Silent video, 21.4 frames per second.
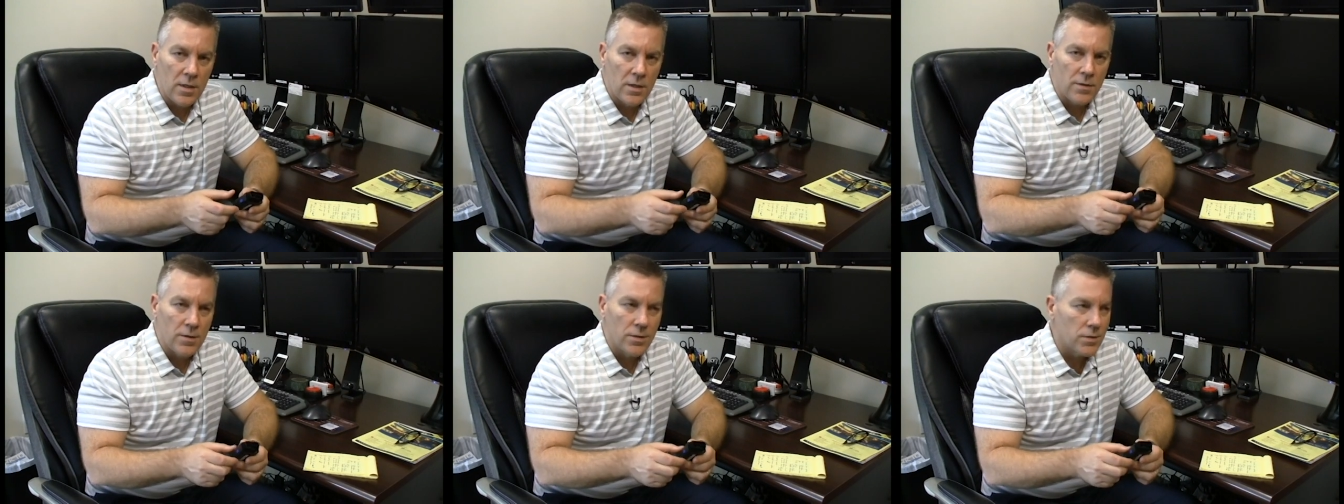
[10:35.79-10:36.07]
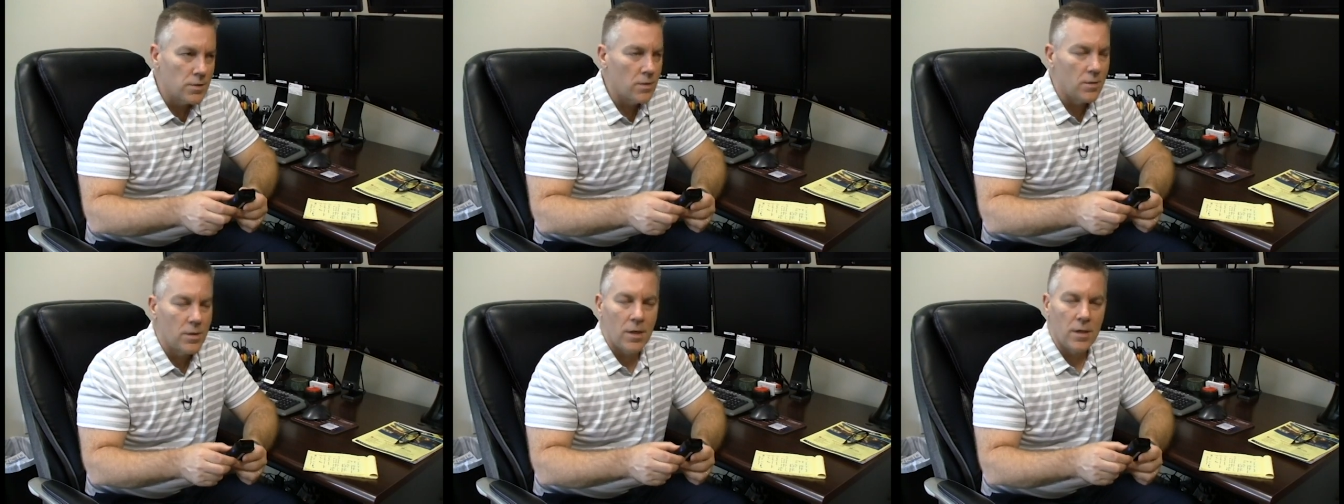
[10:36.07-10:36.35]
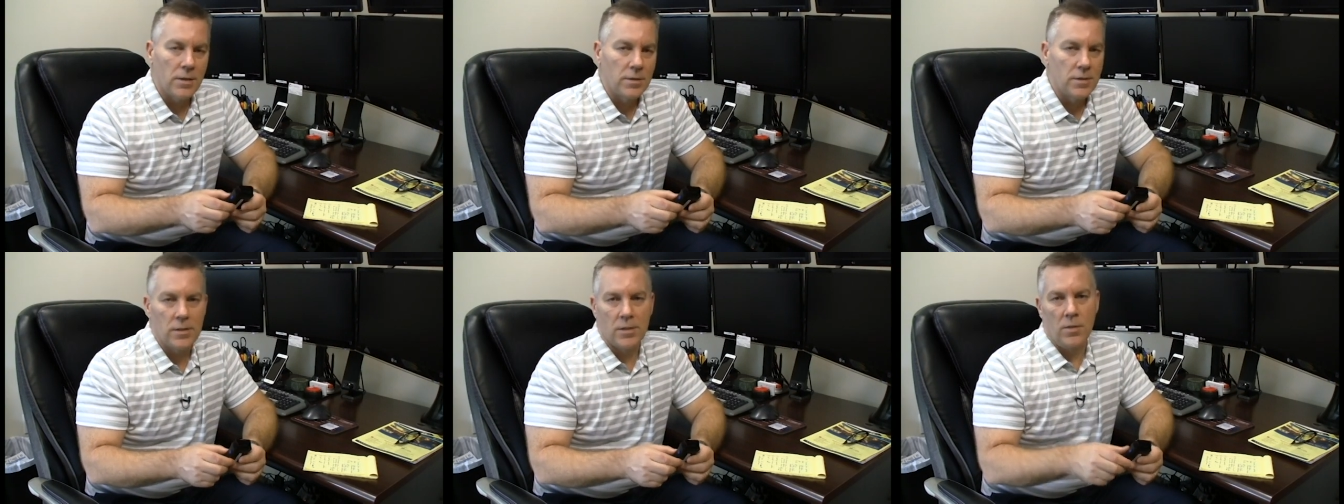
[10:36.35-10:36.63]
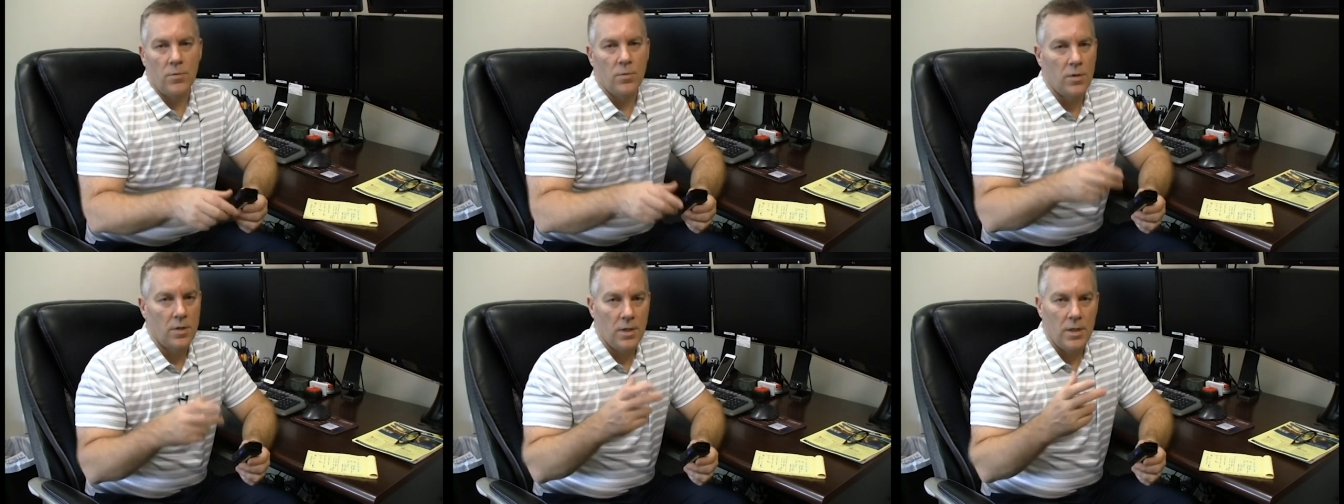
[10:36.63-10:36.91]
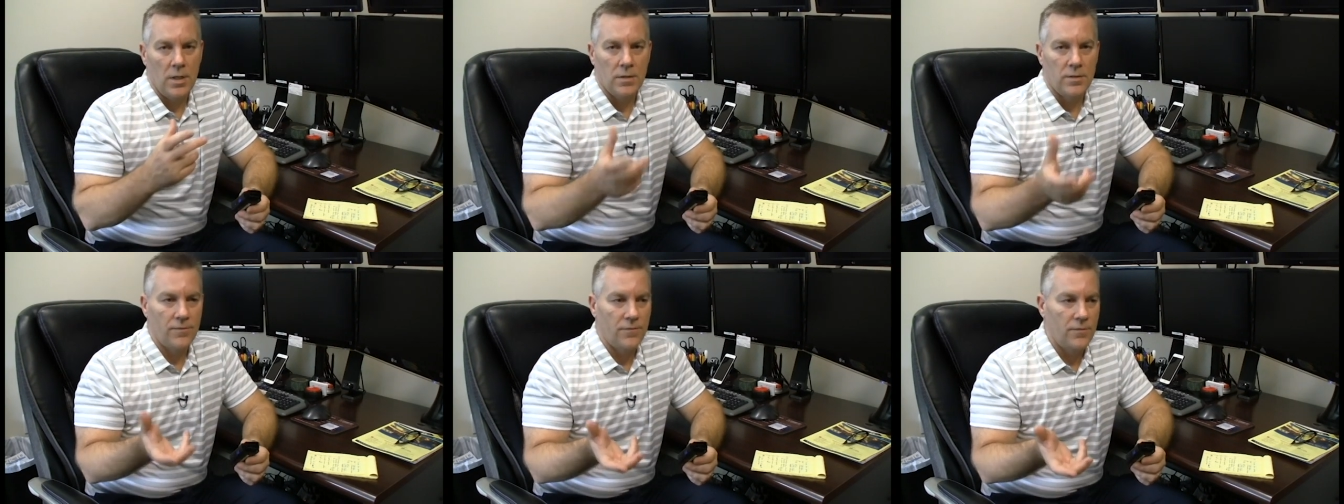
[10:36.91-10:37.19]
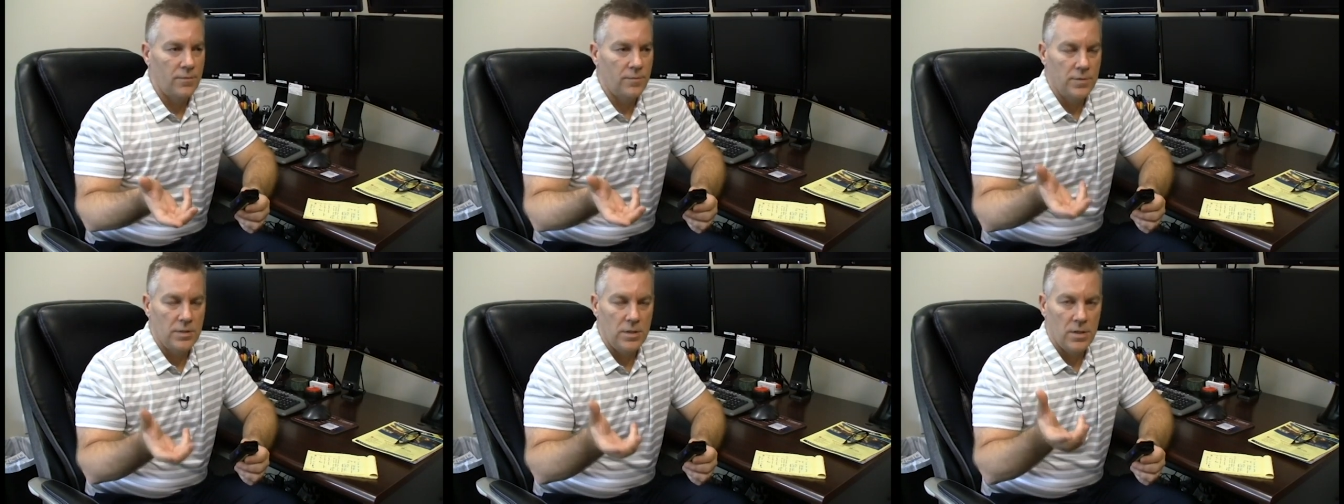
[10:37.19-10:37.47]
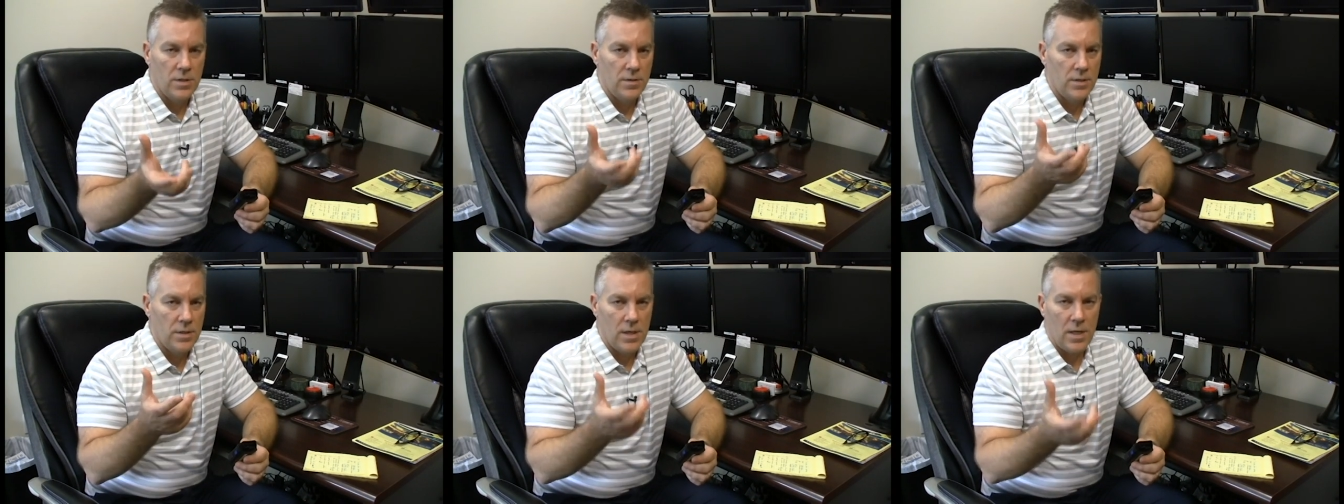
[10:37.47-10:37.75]
there's no guarantee that we're going to get the you
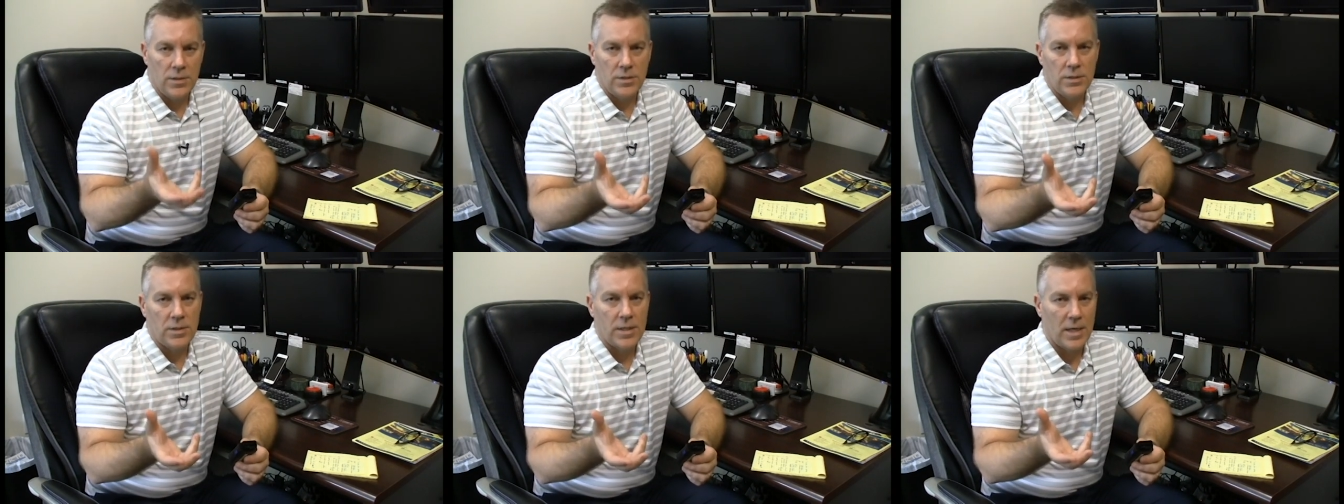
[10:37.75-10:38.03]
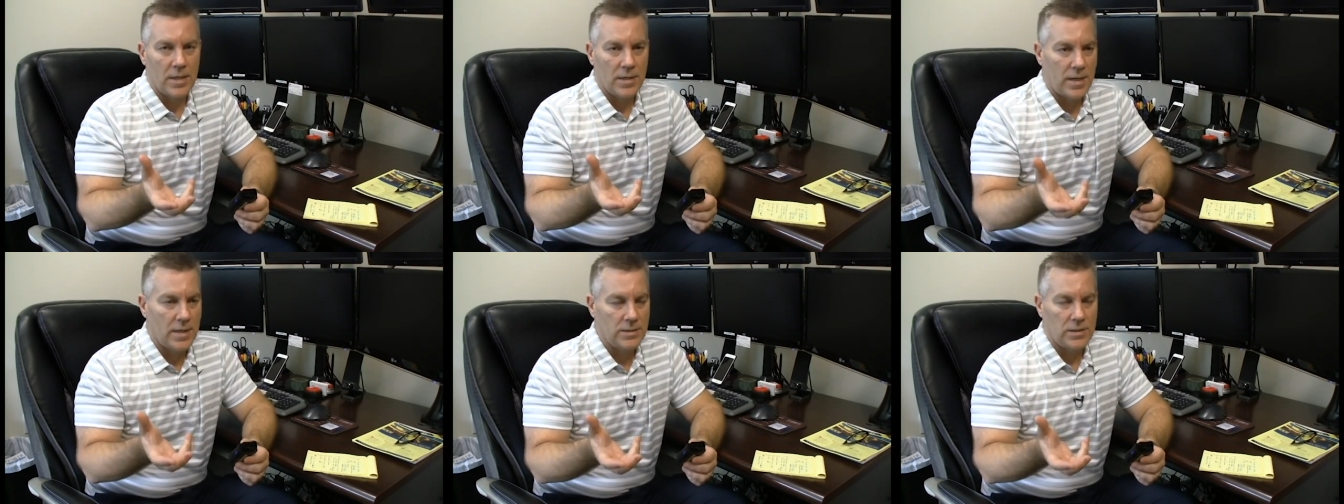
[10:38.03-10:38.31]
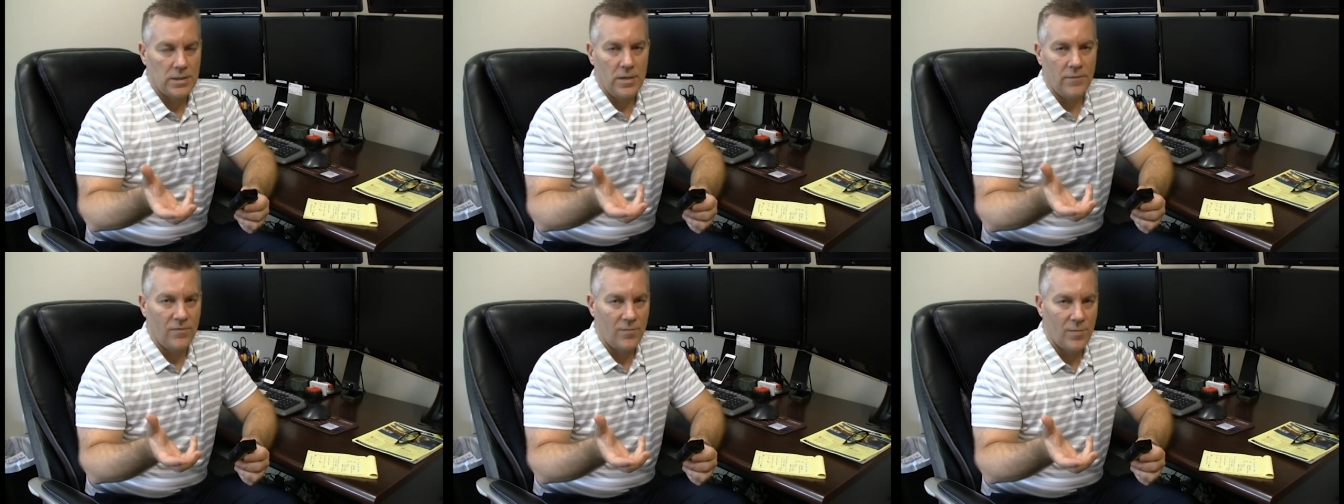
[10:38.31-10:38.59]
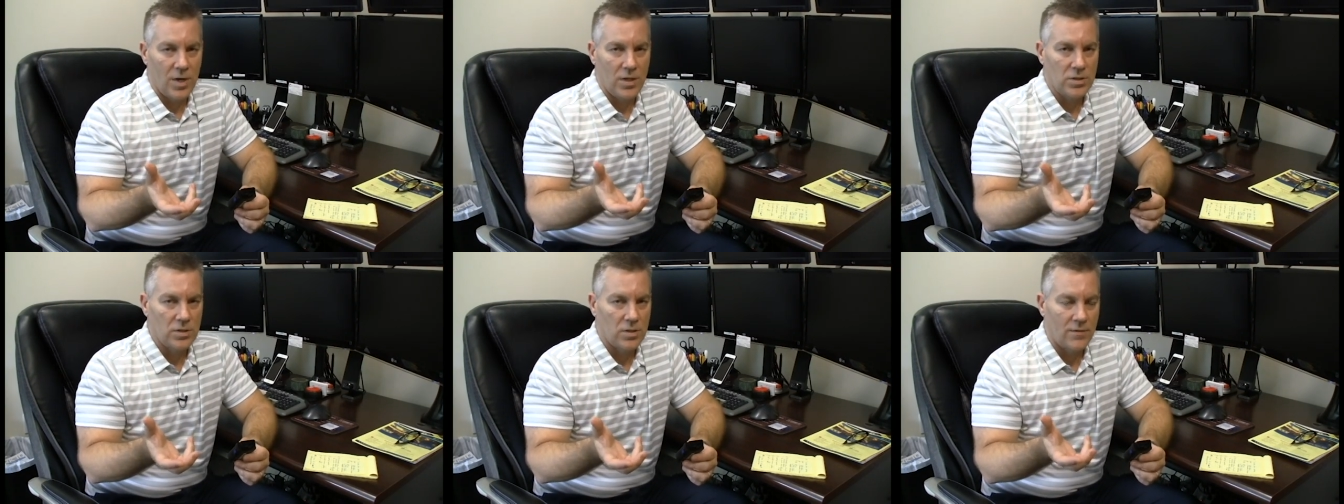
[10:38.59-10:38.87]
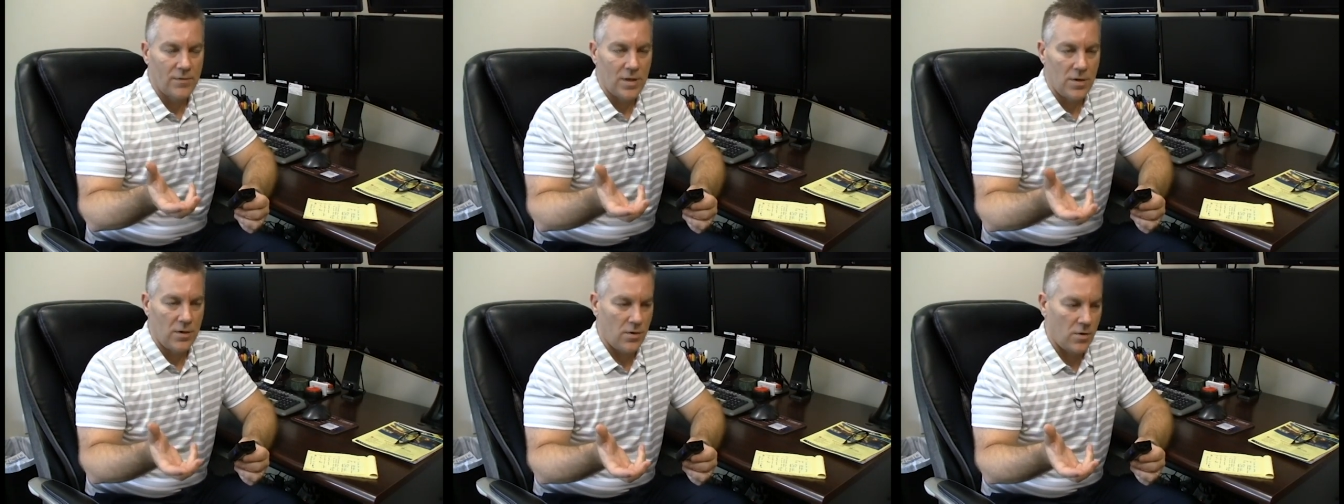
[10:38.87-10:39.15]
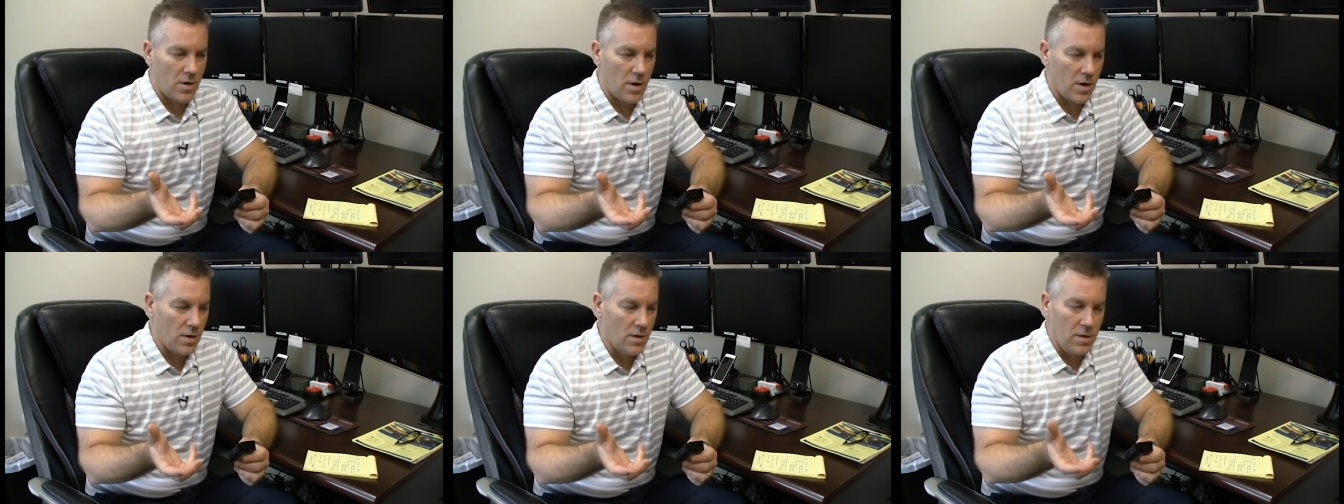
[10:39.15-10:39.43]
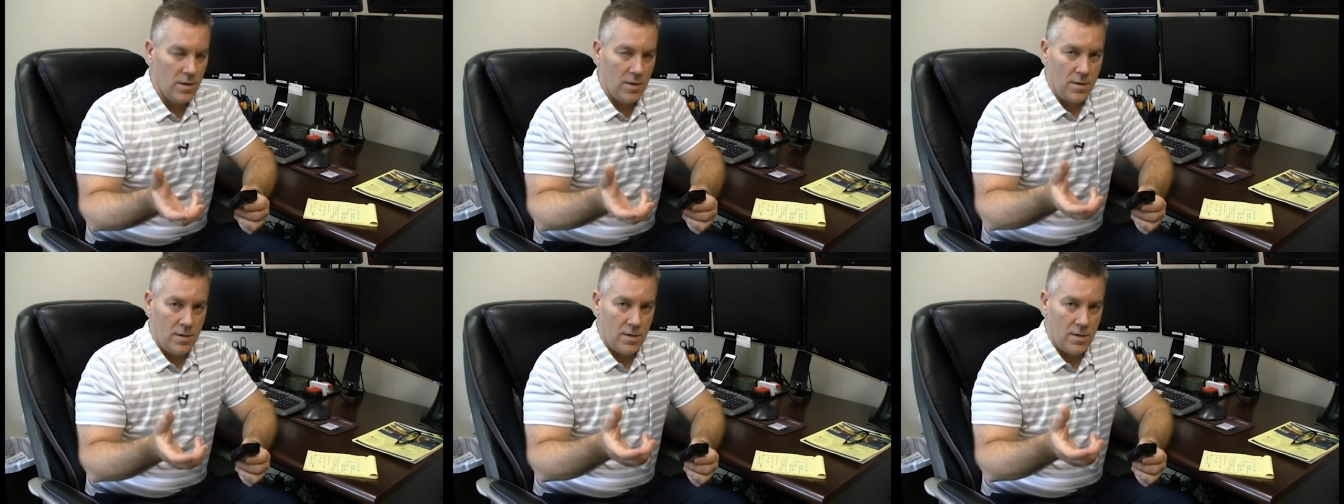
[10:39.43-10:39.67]
know the engine diagnostic information off that car.